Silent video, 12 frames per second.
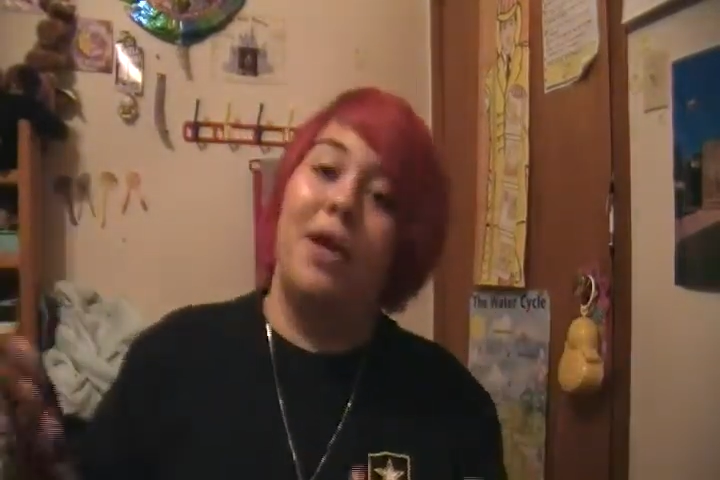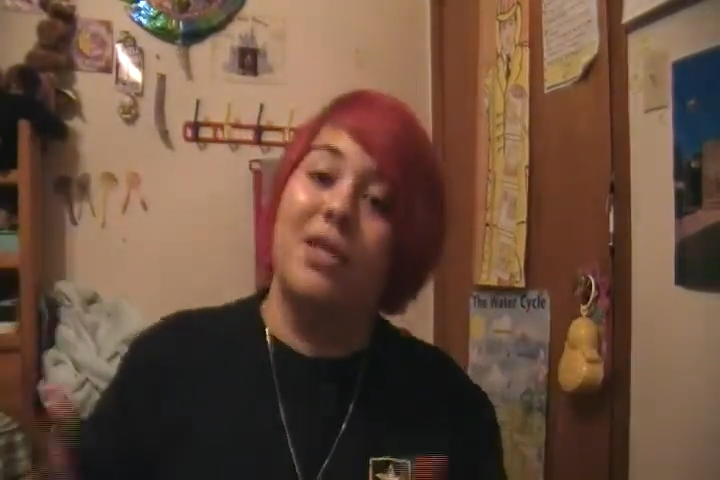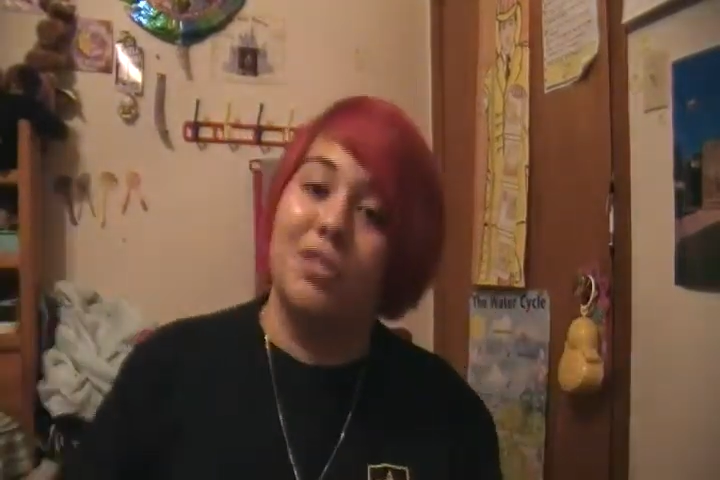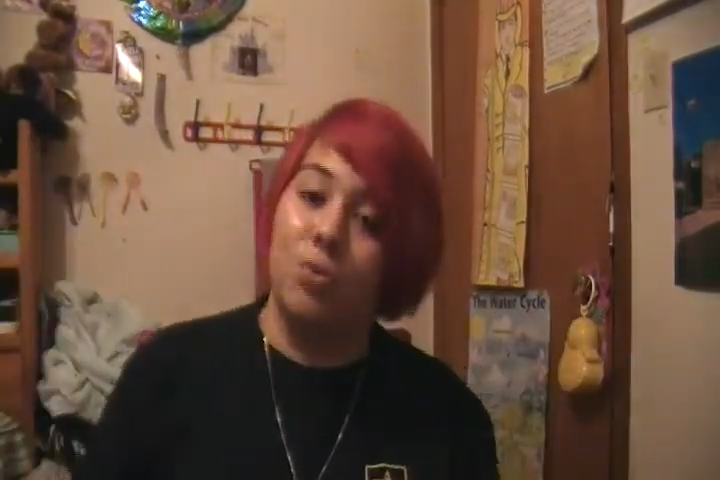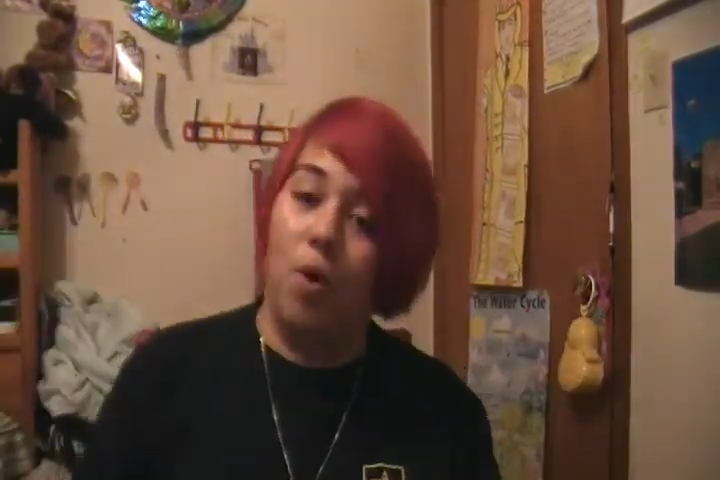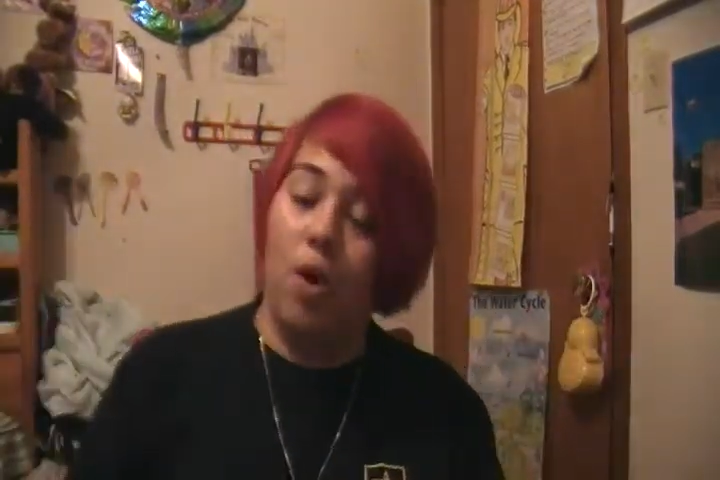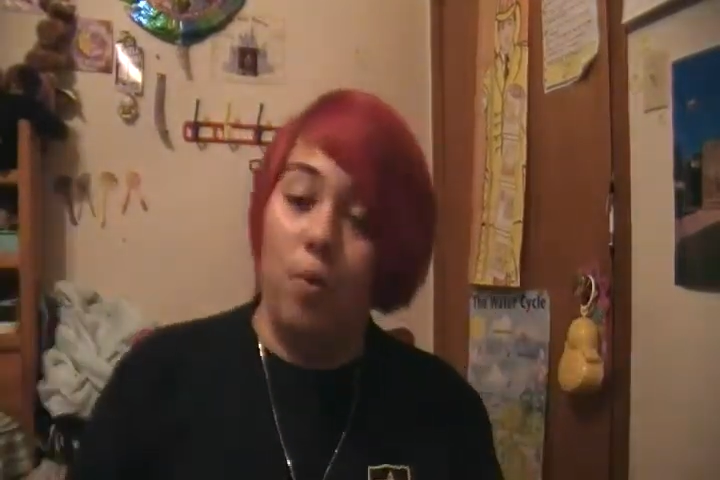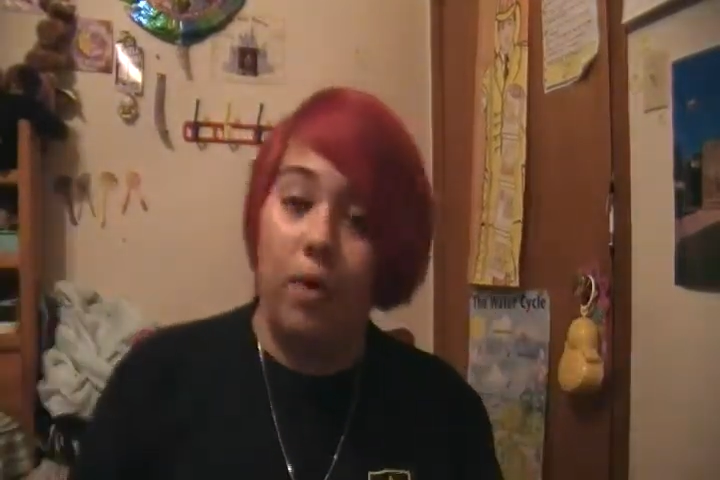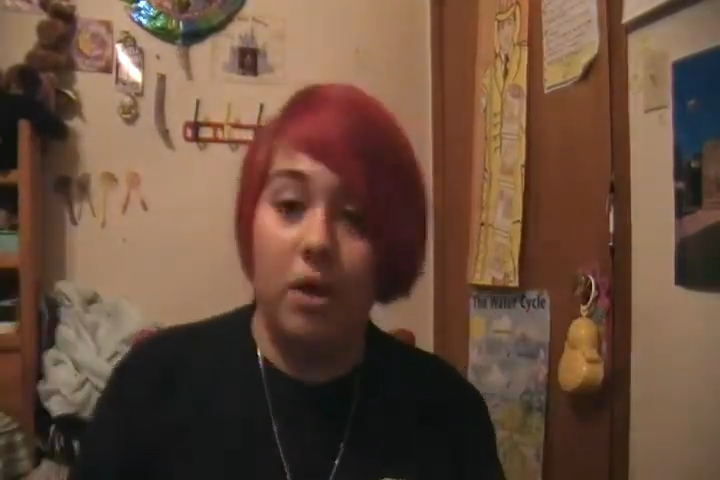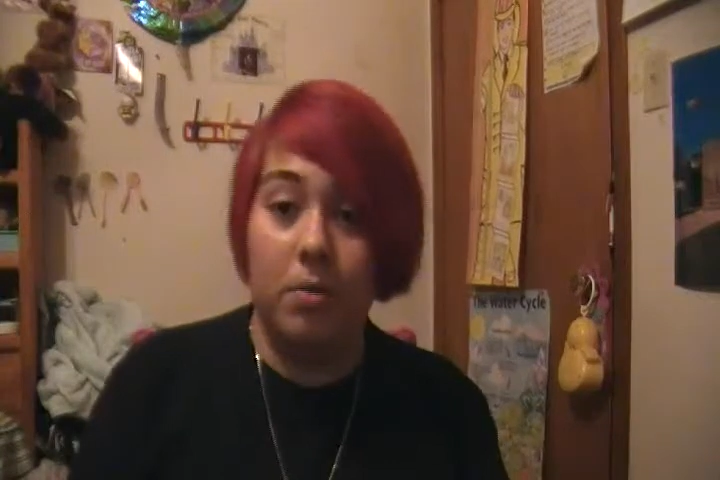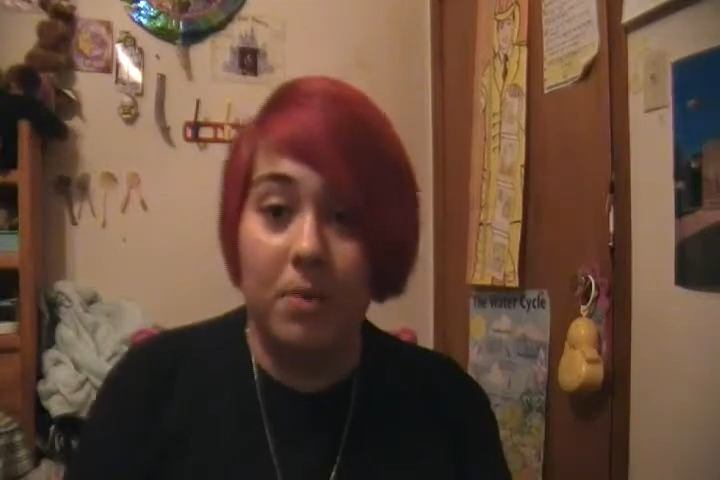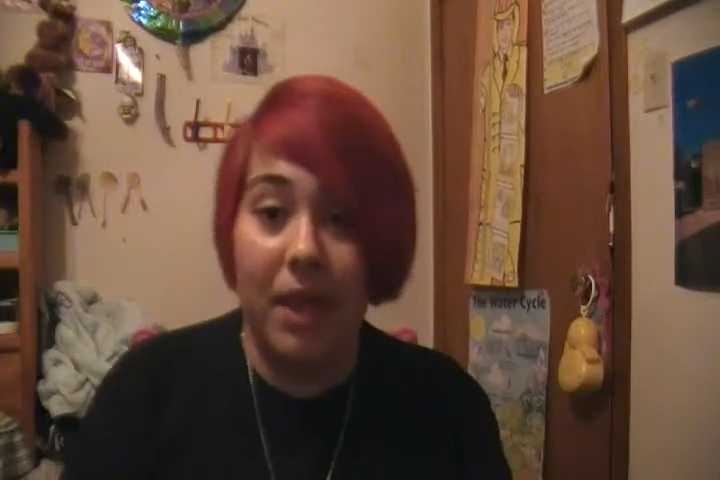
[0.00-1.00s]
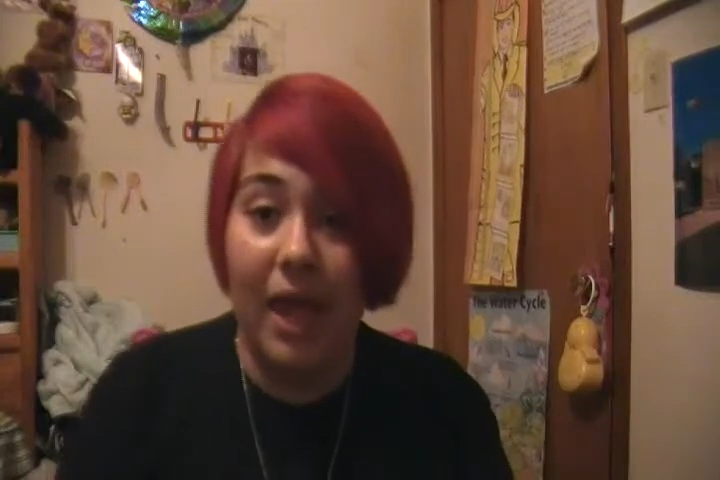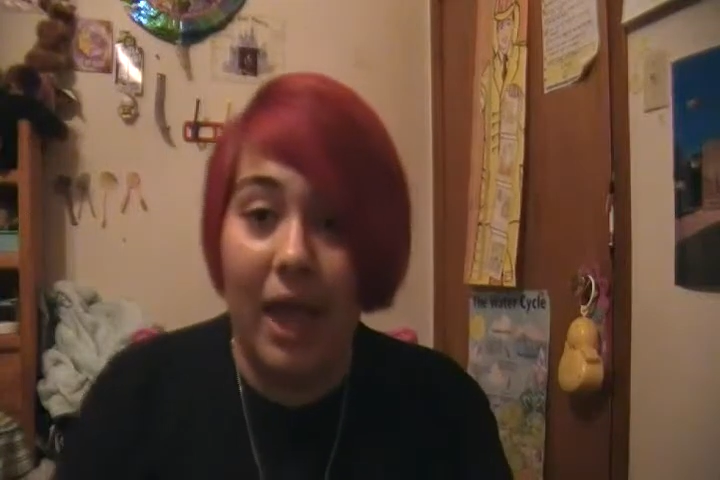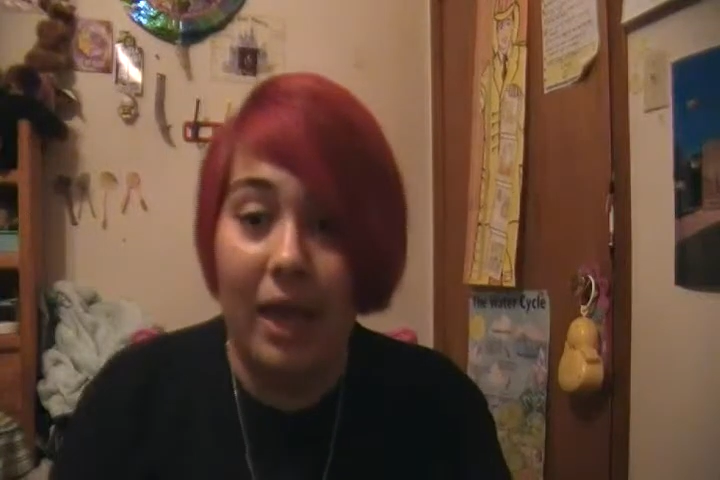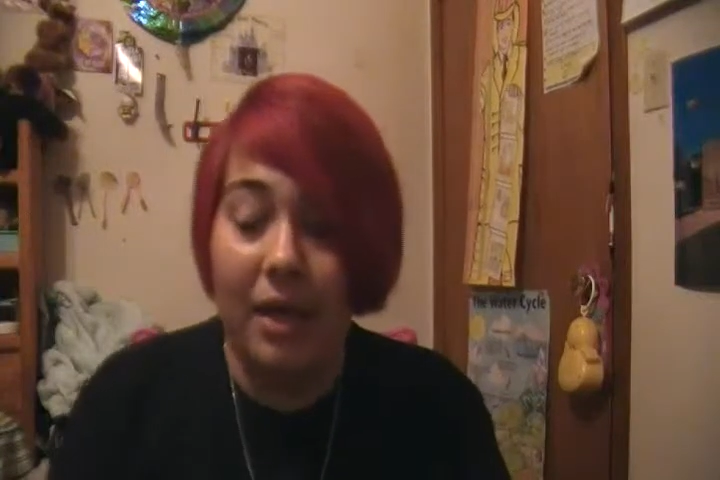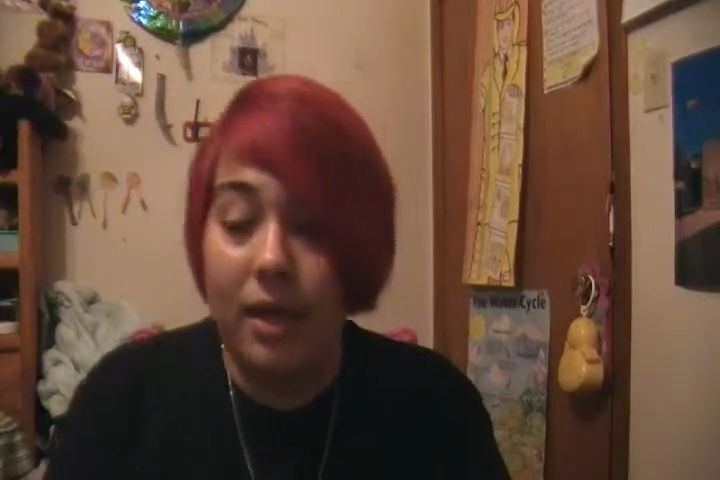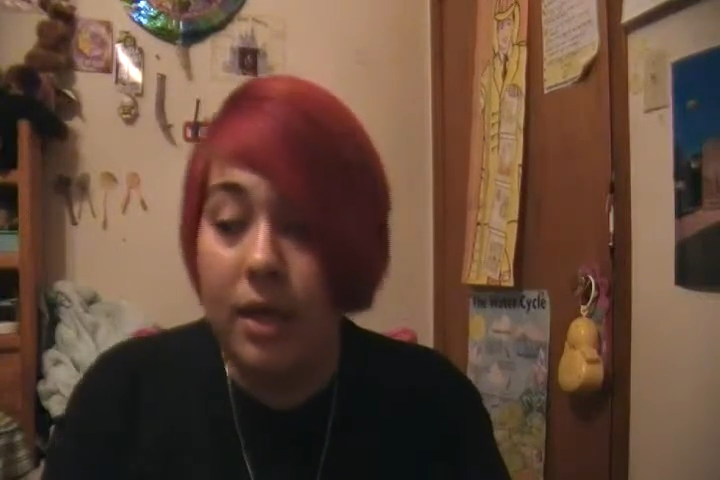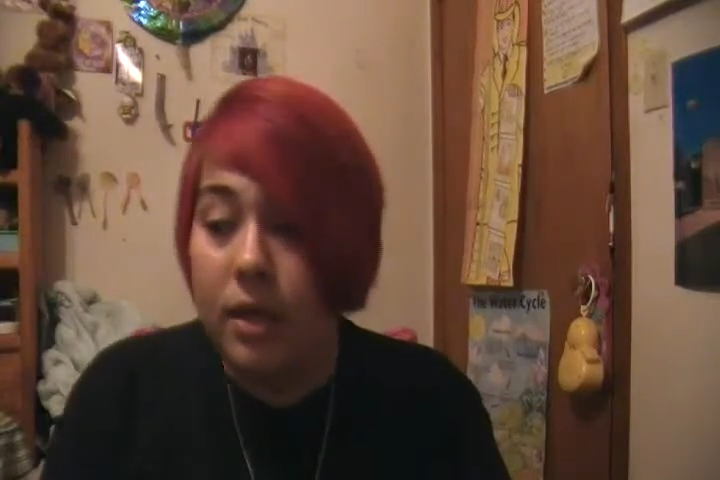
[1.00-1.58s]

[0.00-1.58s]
against the wall when you're playing.